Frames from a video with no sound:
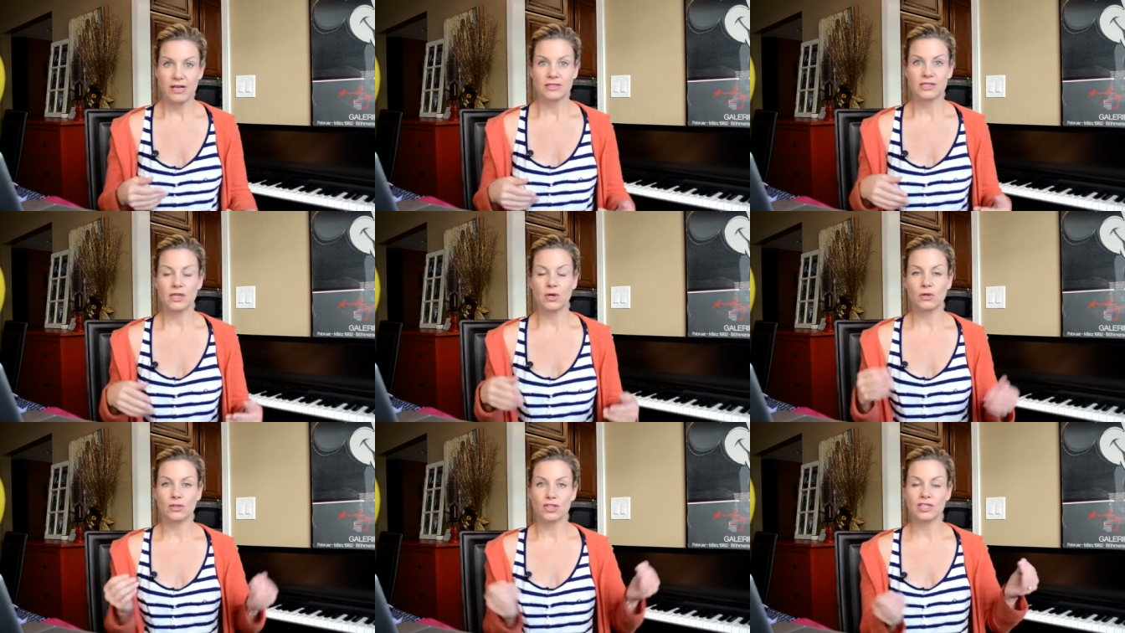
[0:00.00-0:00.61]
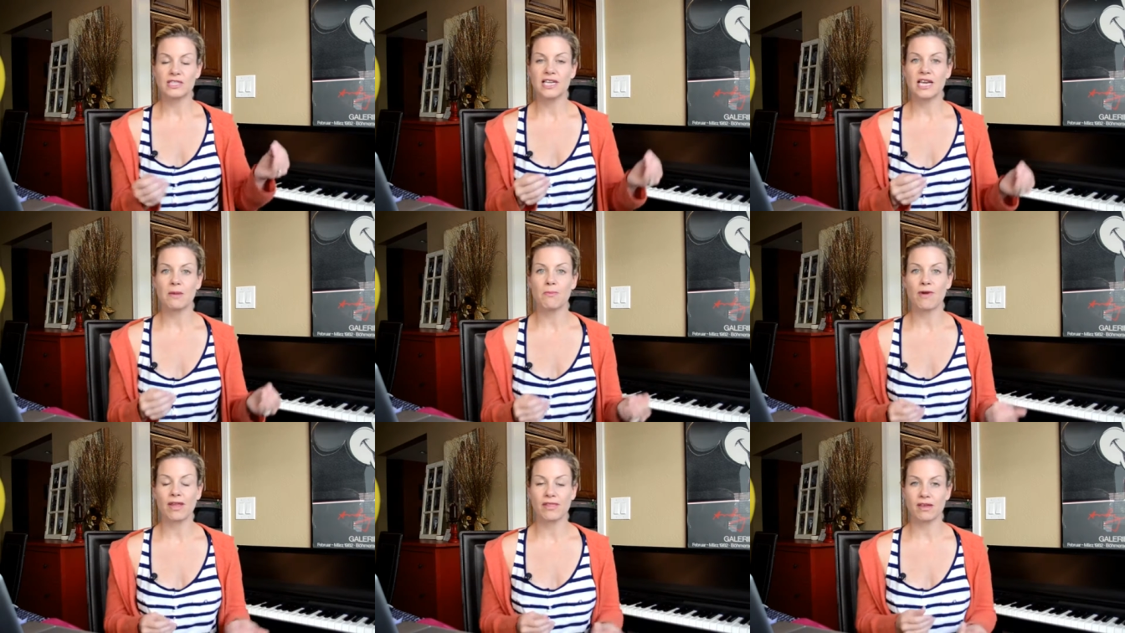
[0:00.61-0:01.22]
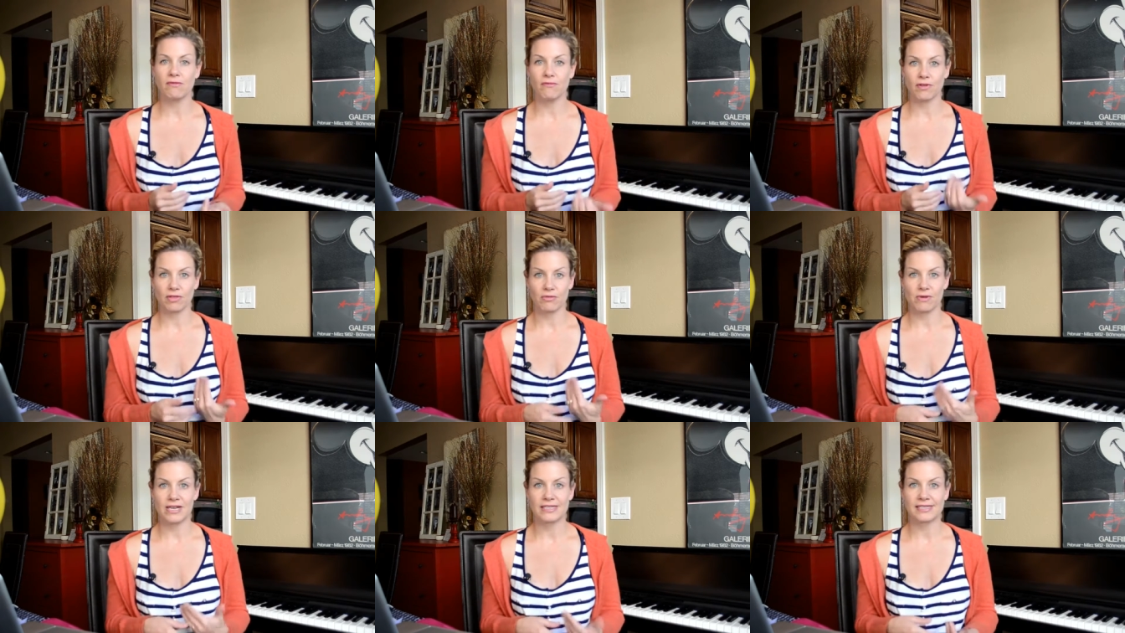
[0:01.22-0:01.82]
So just take a breath in for
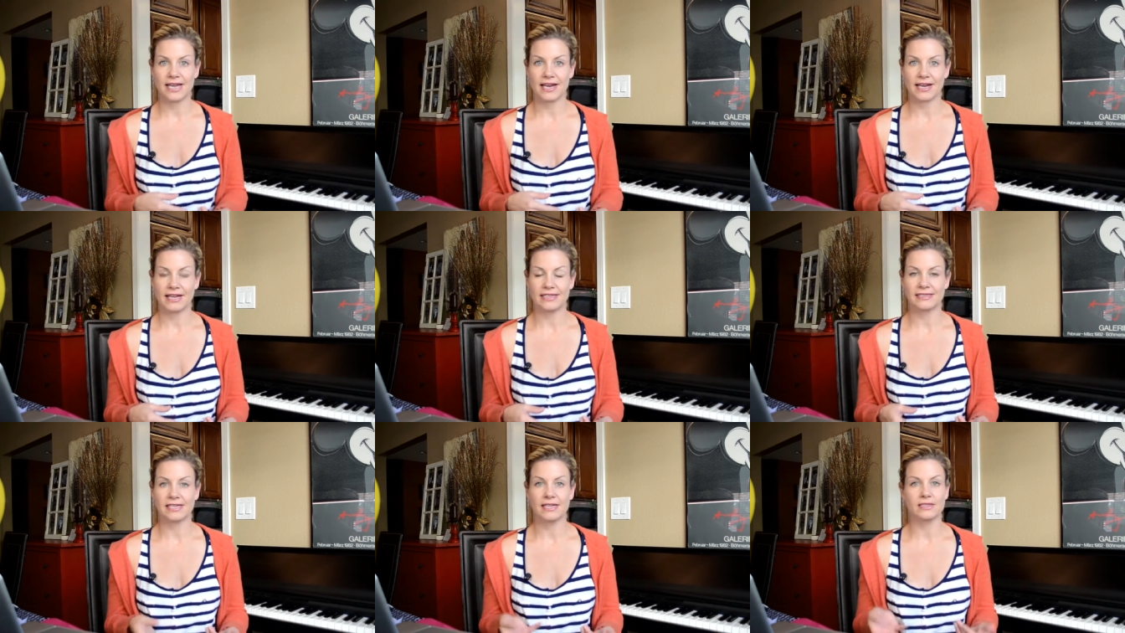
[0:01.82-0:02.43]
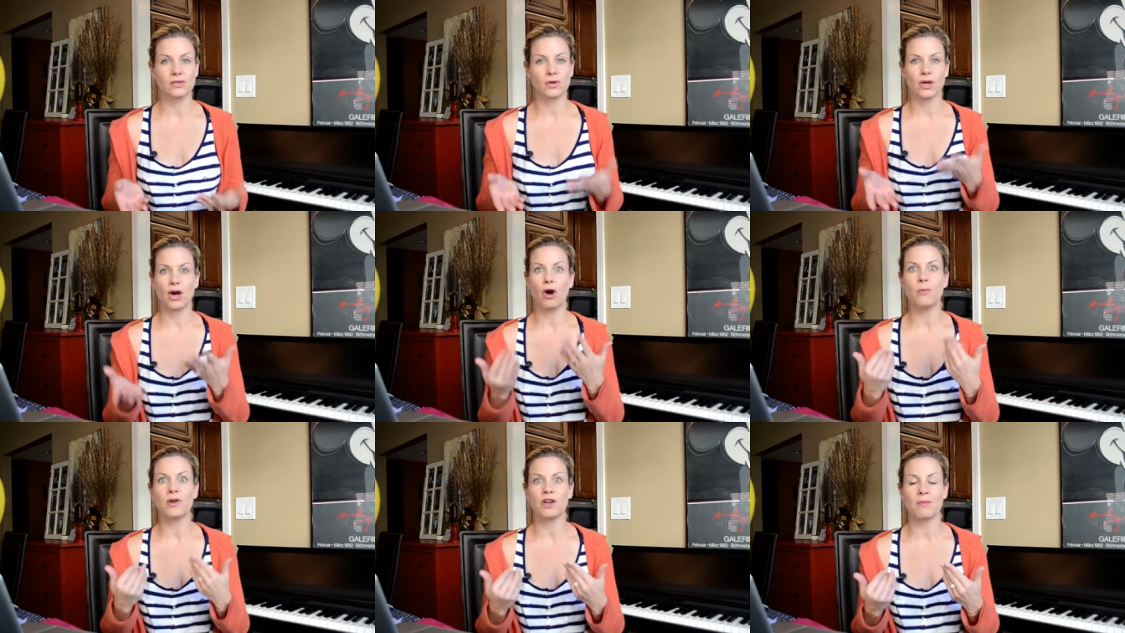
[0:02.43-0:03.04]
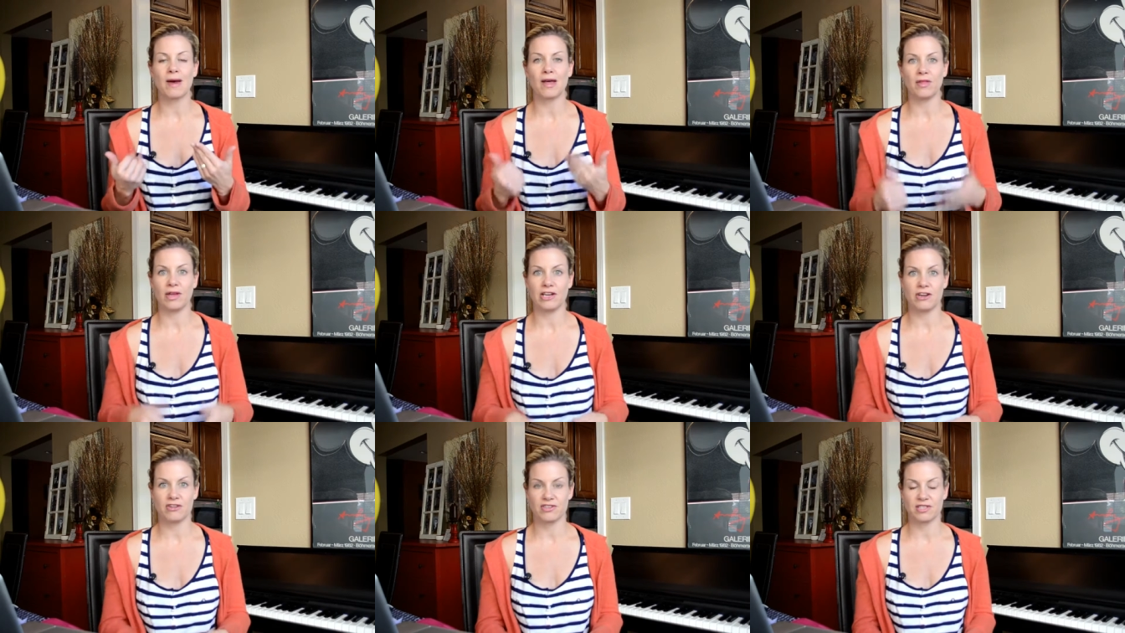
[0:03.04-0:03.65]
3 seconds and sort of open your mouth
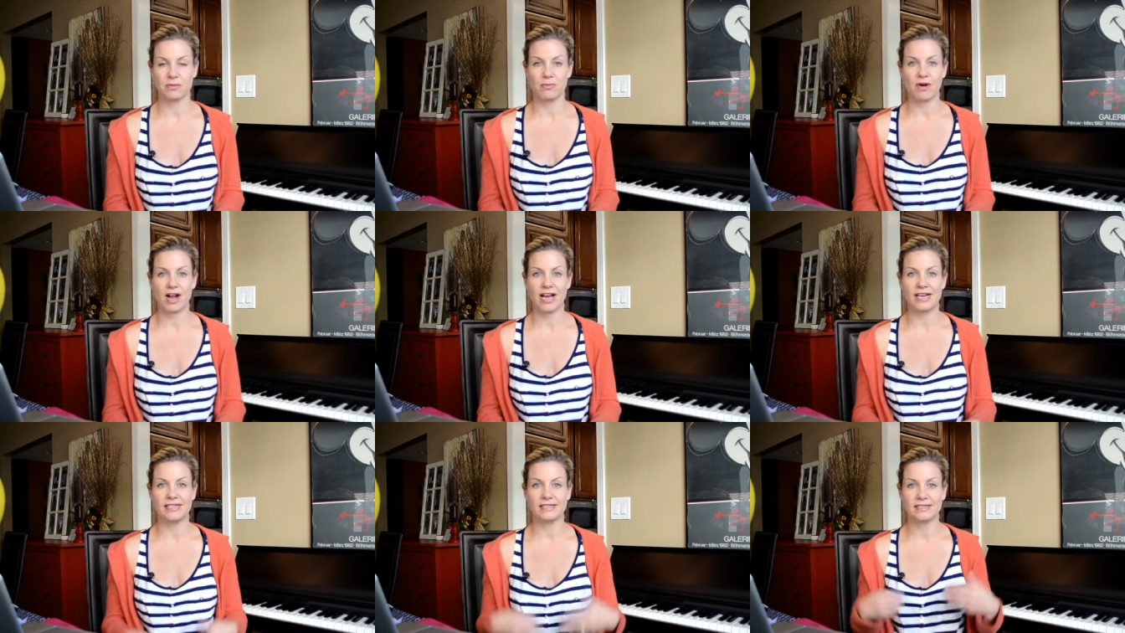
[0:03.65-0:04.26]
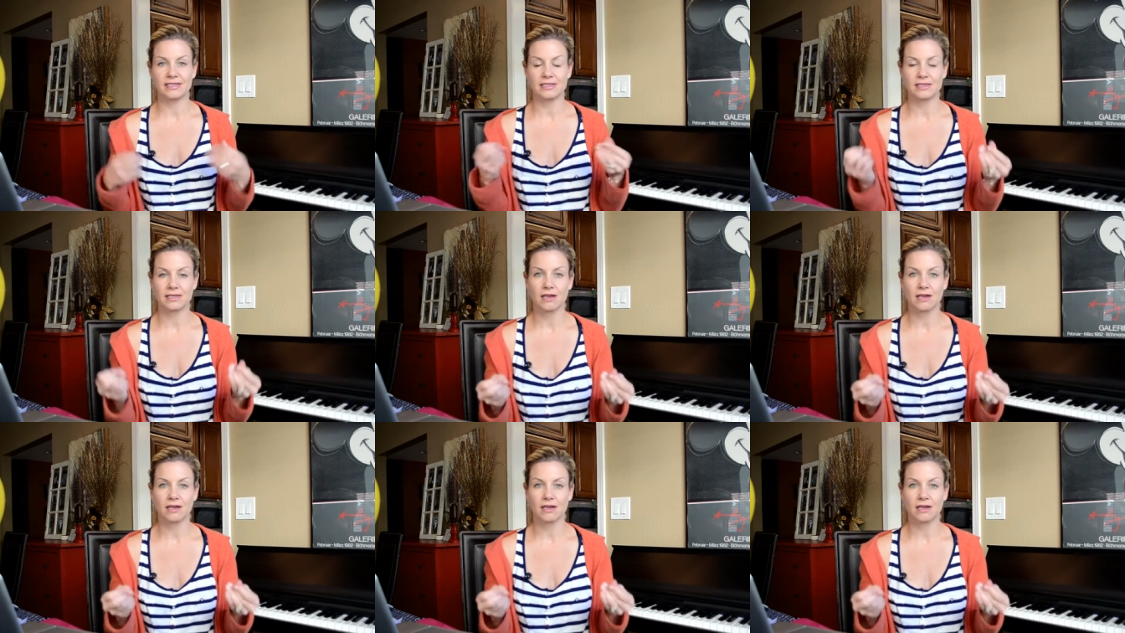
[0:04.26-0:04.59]
like you're surprised.